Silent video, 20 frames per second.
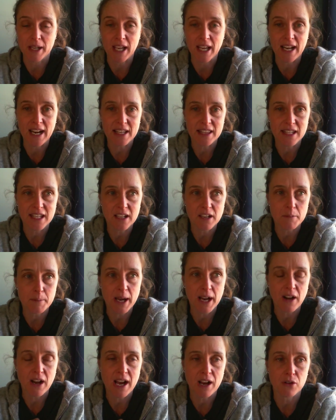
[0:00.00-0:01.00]
And I think
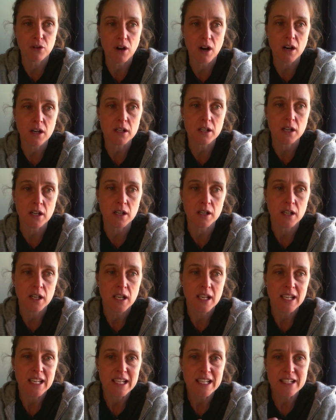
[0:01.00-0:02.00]
about how Carter,
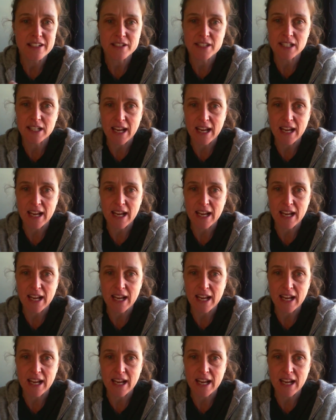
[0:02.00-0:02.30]
he doesn't